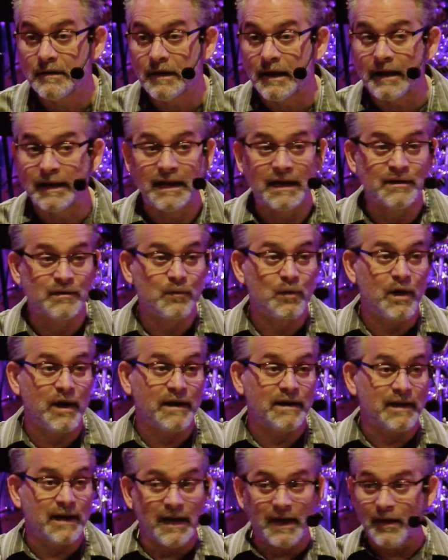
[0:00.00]
And guess
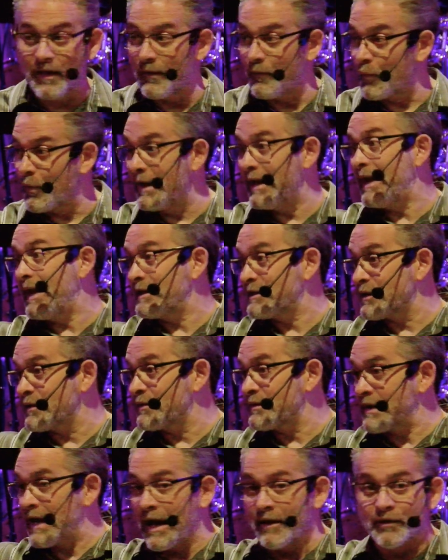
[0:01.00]
what? We as a
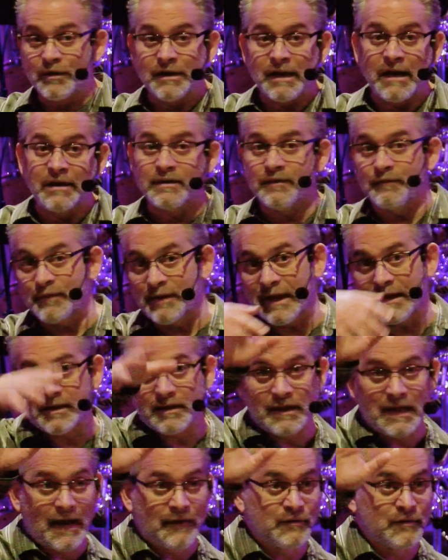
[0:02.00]
congregation, forget the
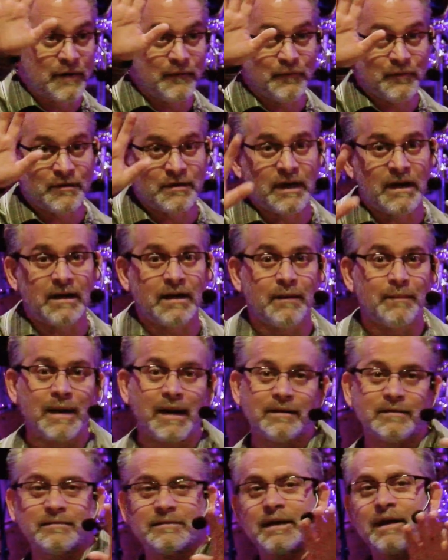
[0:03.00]
live stream for a second. I'm
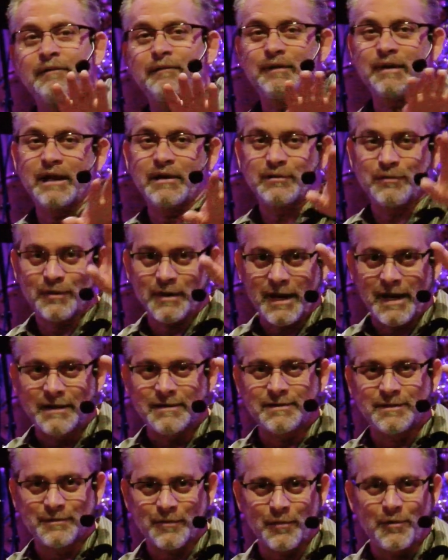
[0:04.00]
not saying forget you guys,
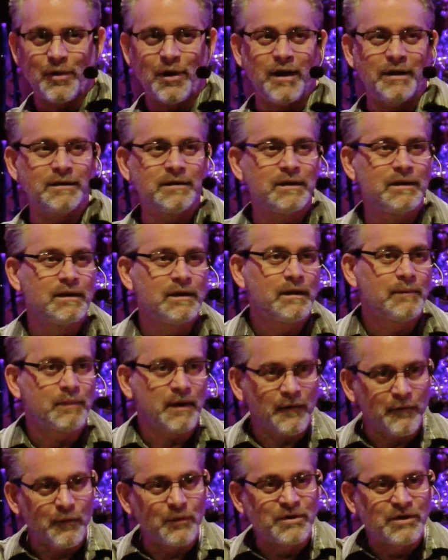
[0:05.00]
just hold on. But
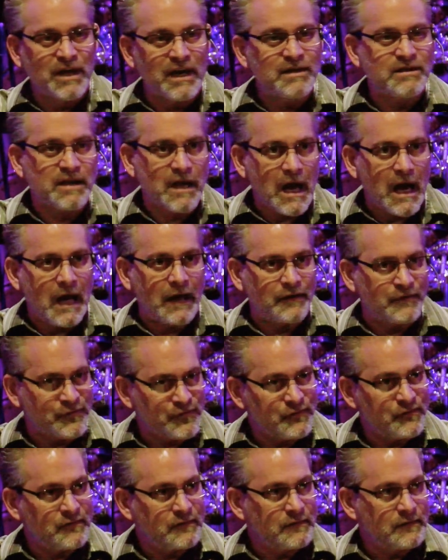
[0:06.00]
if it was just
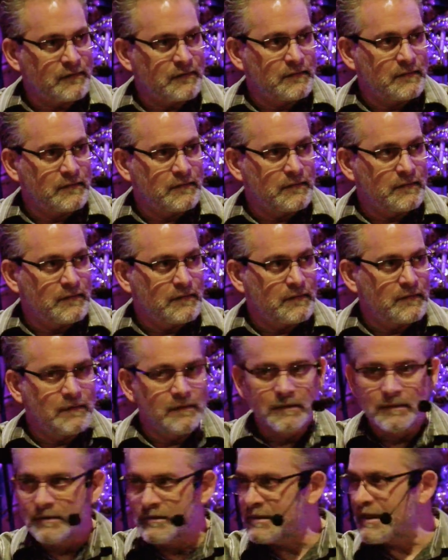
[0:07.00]
us,
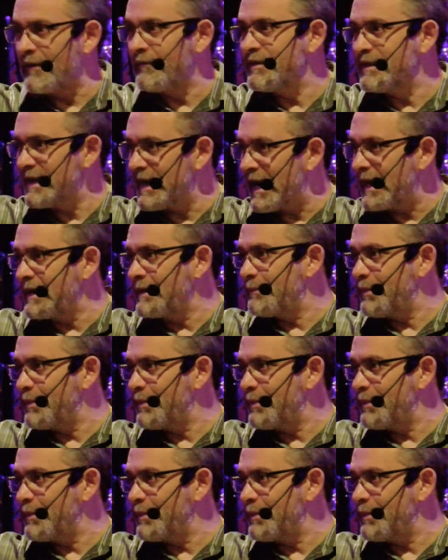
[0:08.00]
70, 80